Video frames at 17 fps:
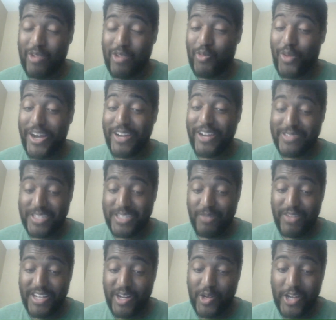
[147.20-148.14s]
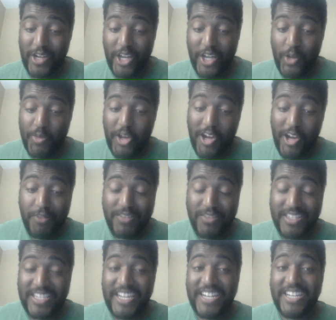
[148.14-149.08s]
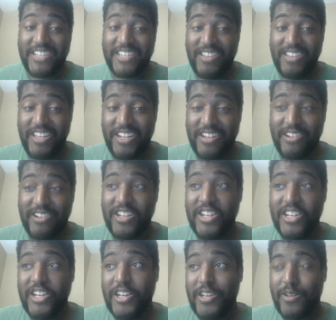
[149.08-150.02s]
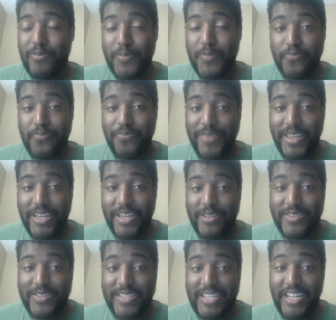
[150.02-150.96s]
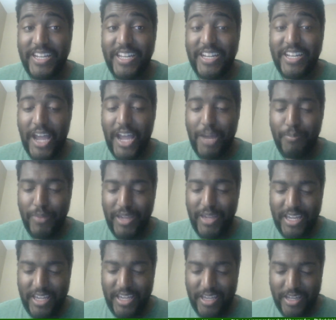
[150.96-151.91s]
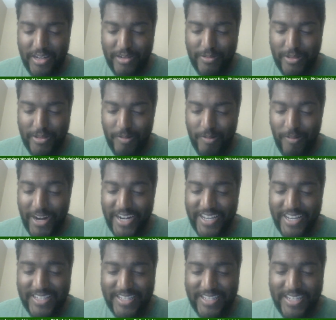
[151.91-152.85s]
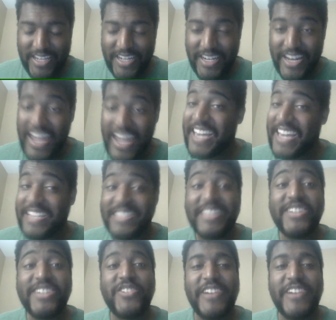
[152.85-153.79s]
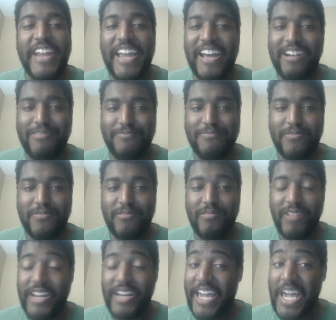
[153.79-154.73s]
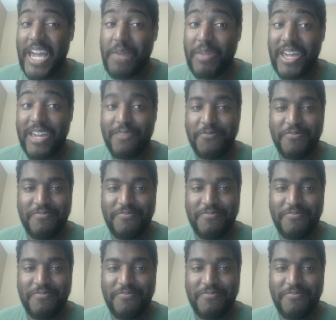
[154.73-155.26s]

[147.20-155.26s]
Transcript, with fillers: Wide receiver that'll help offset, you know, you know, CD not being, you know, the greatest. Dak is injured now with a hammy